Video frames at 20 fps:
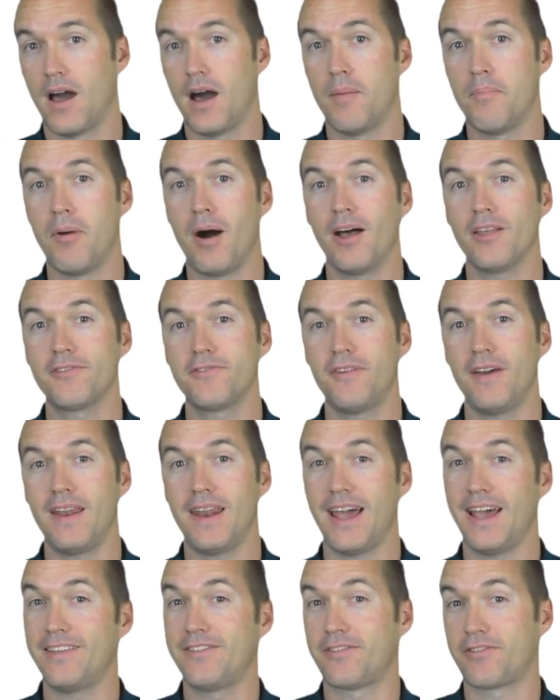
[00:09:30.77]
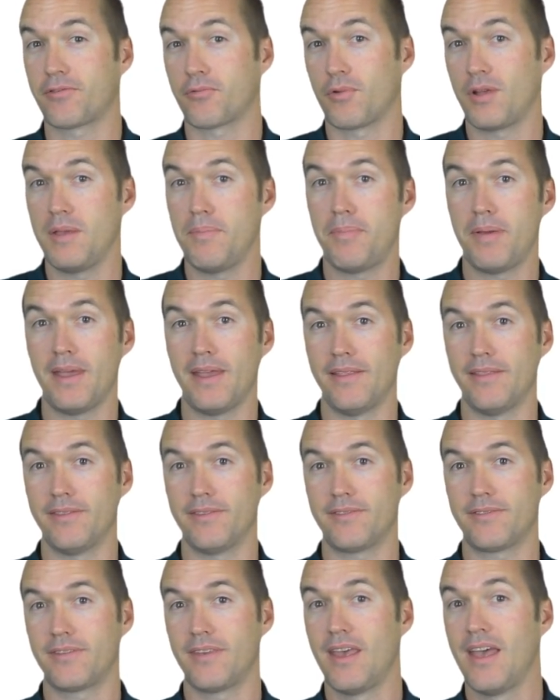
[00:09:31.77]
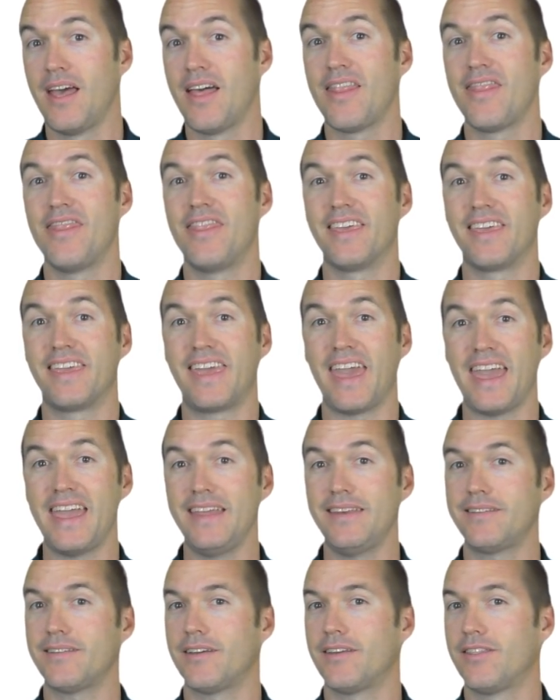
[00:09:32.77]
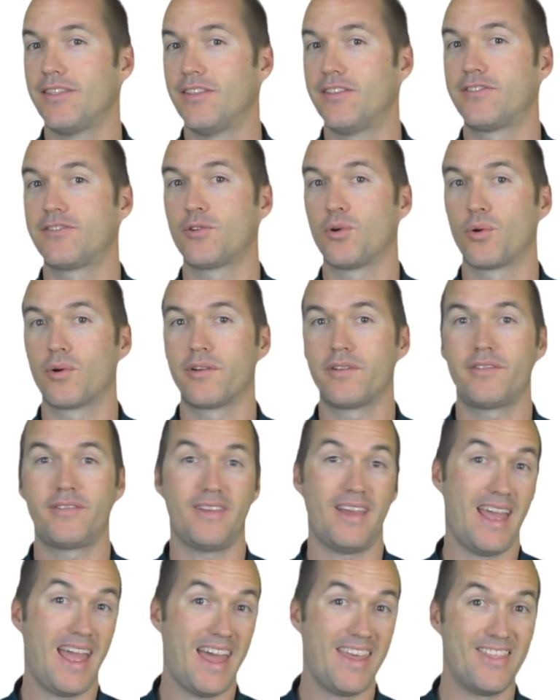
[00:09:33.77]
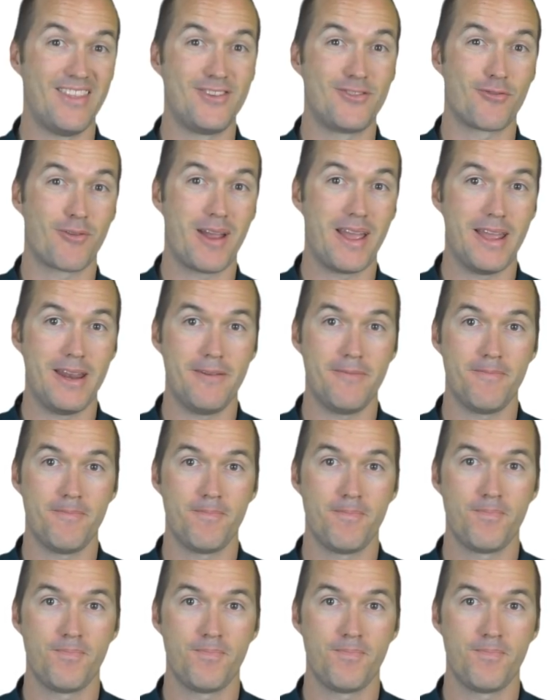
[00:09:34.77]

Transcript: A MOSFET has three pins, the gate, the source, and the drain.